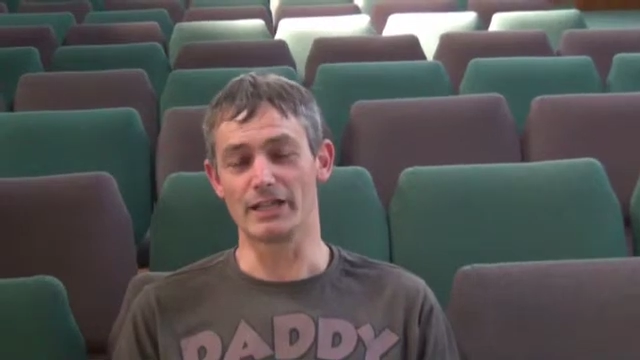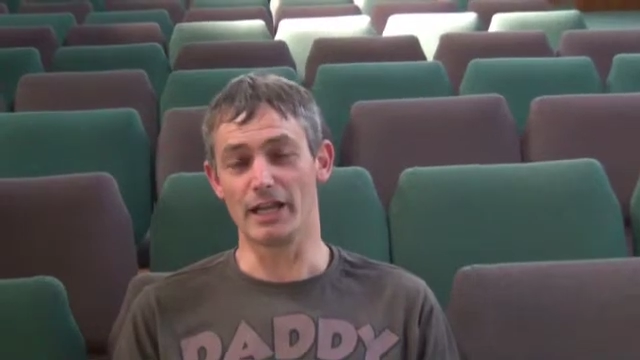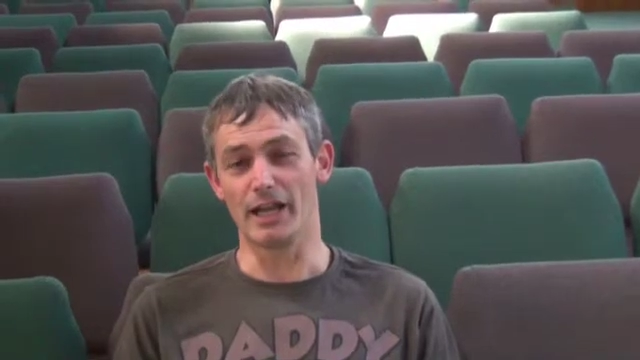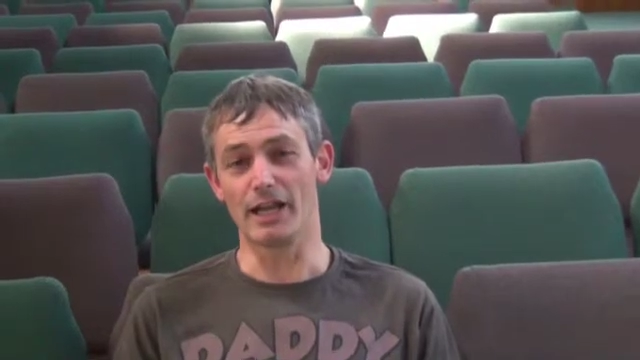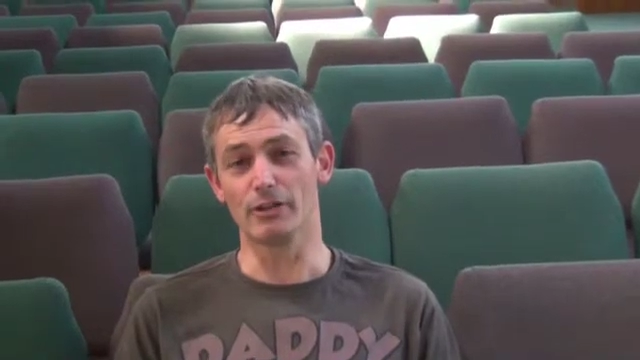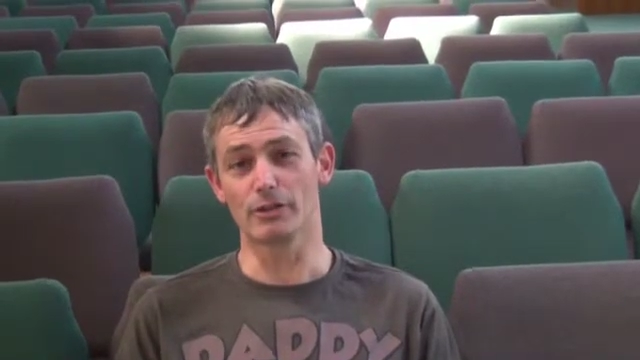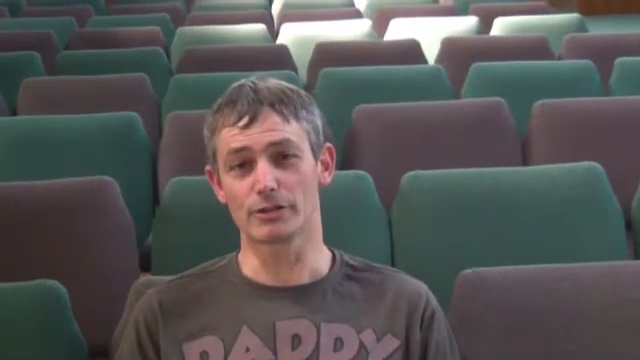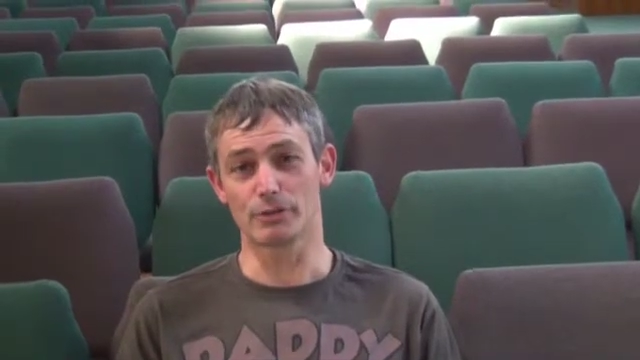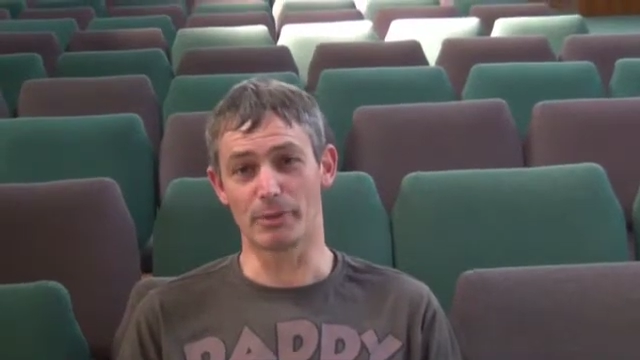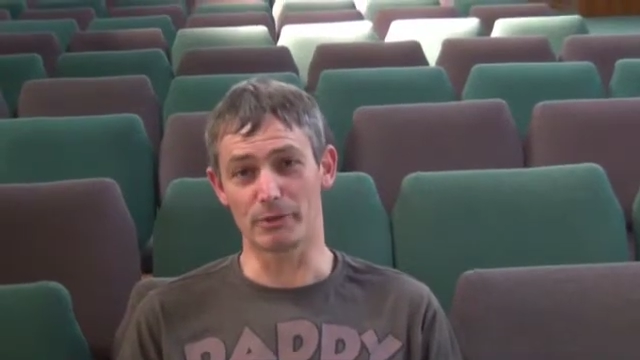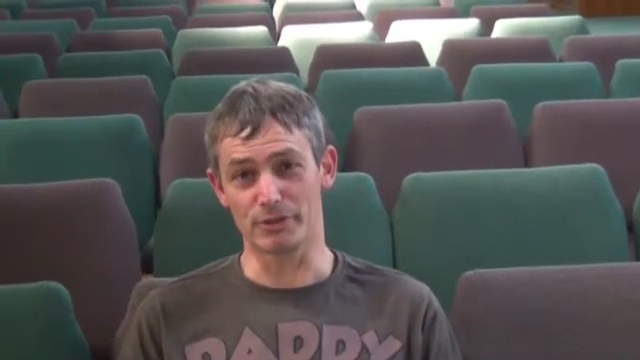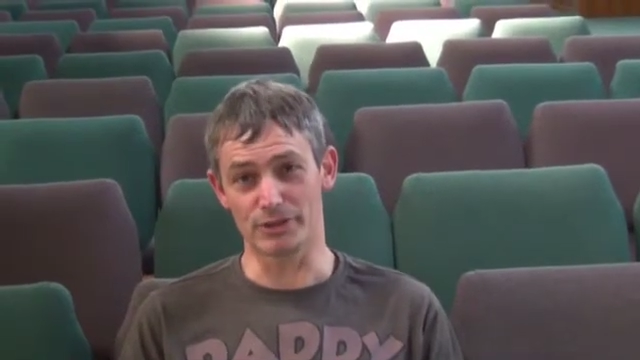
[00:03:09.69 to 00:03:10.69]
you learn lots
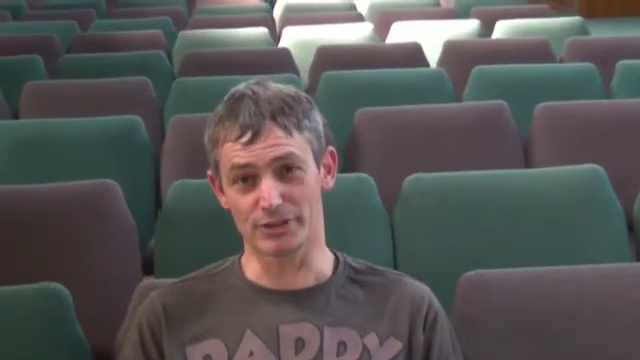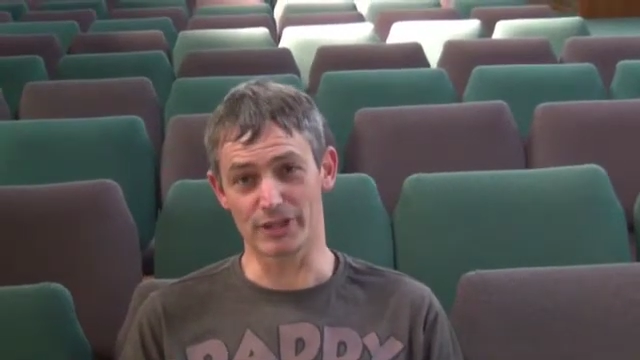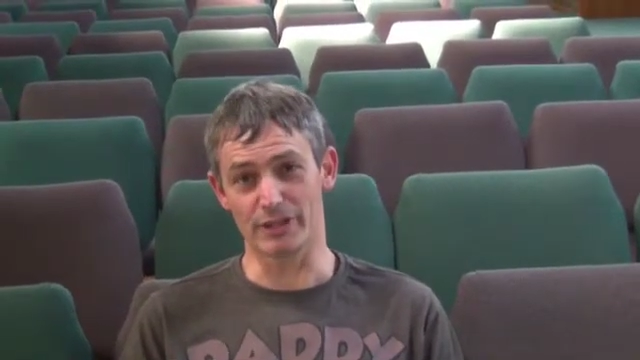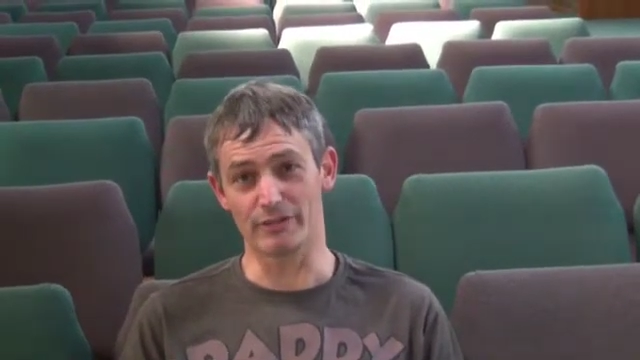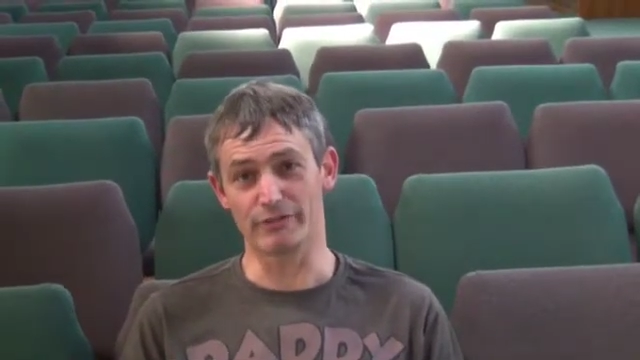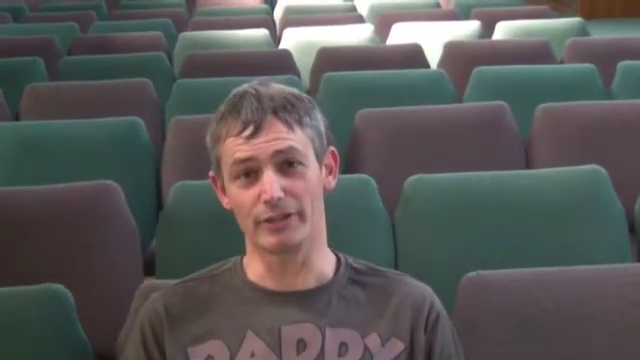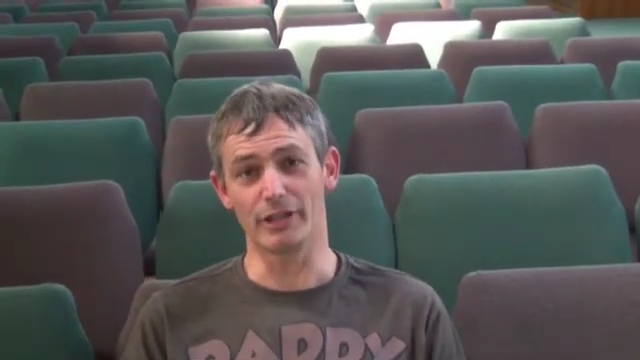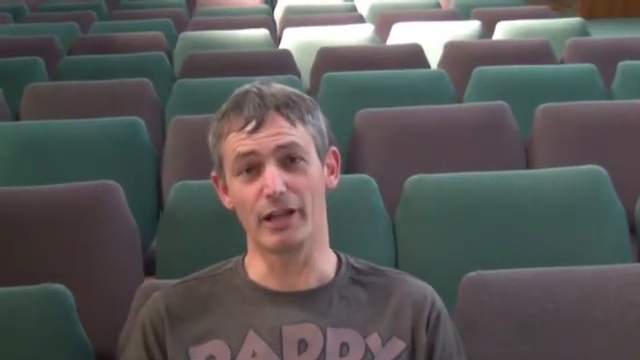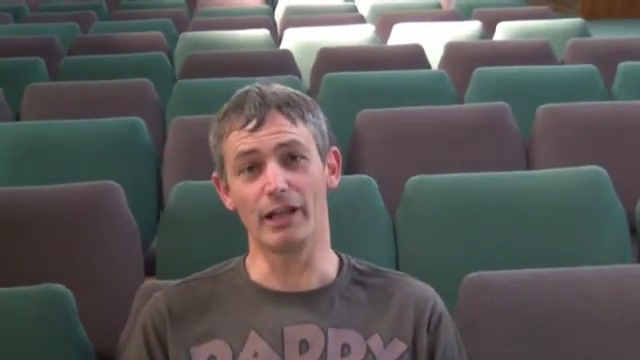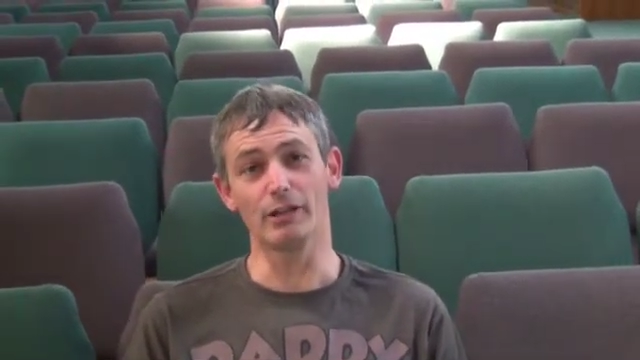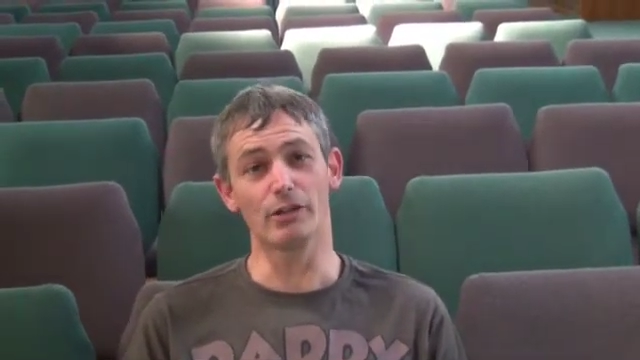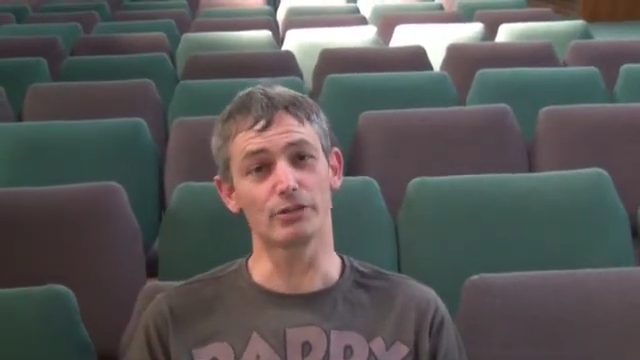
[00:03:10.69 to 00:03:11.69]
about yourself, and you
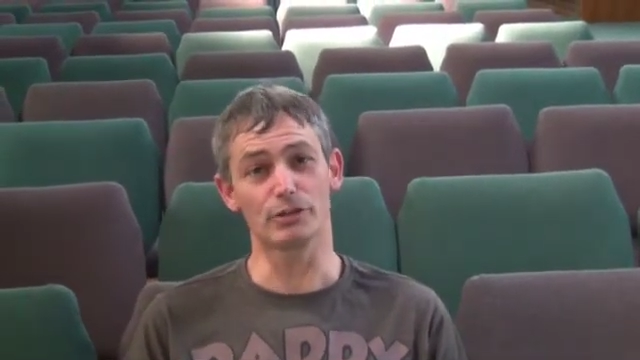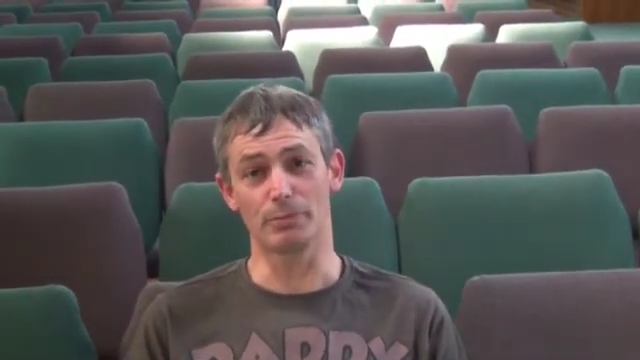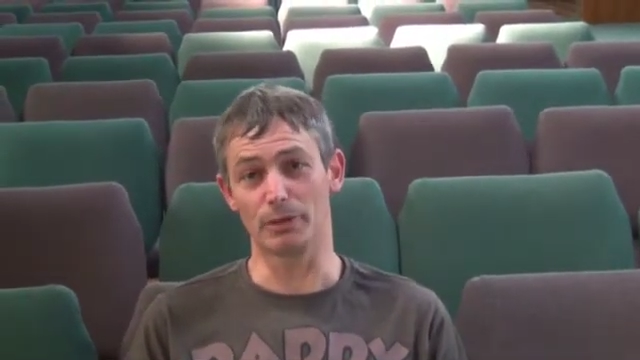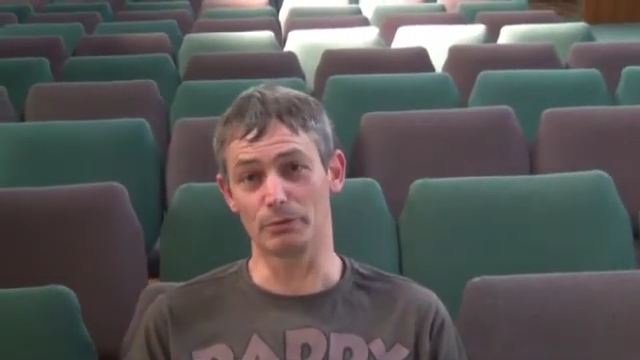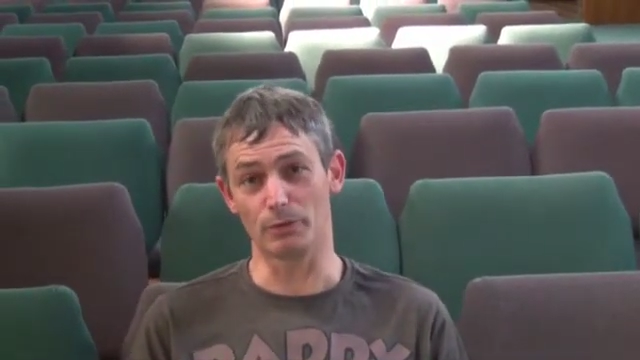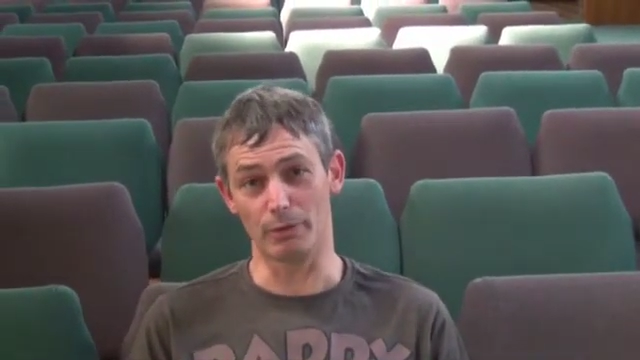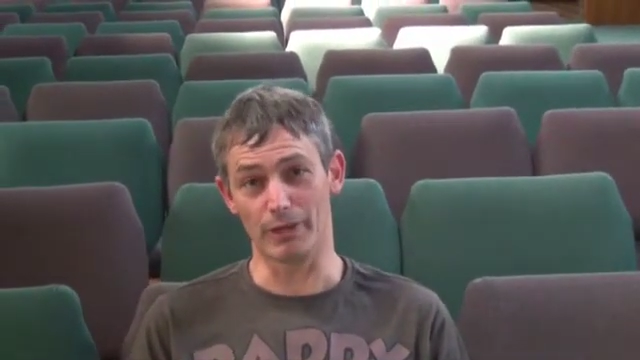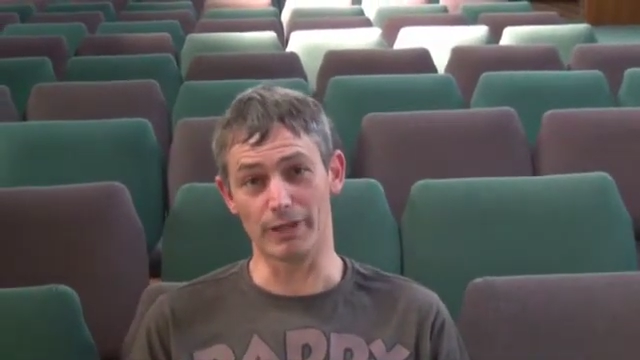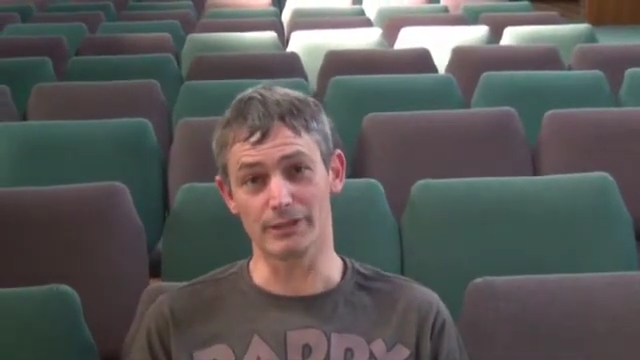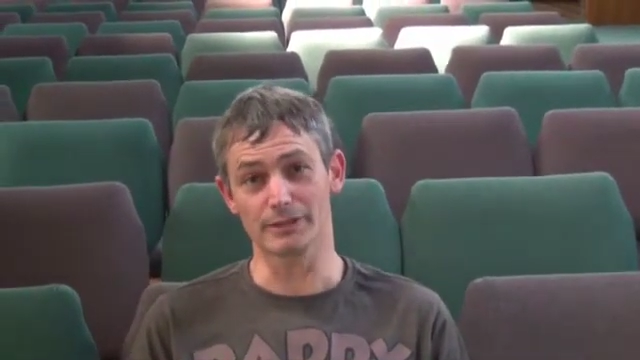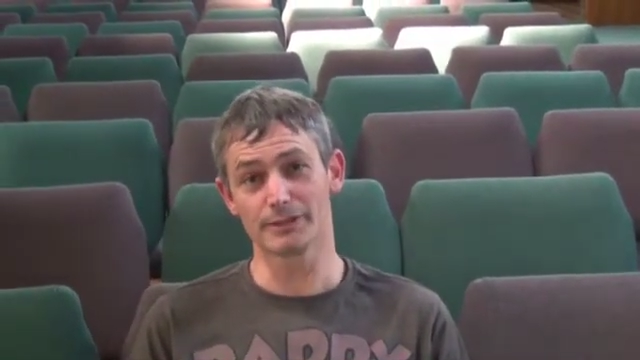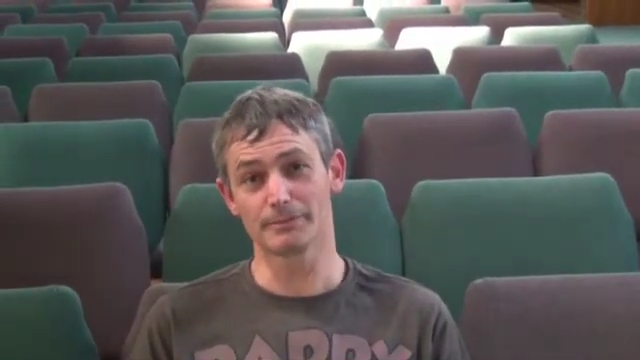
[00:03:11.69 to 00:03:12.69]
learn lots about the
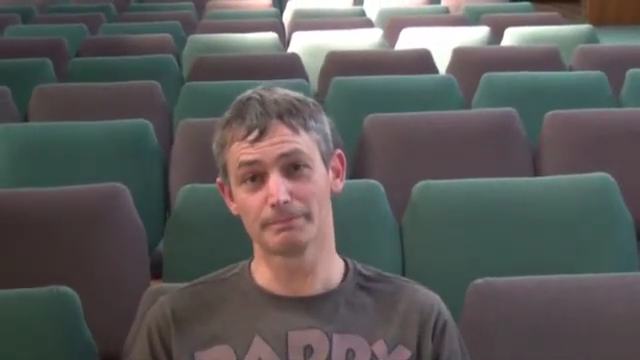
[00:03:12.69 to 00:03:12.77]
world.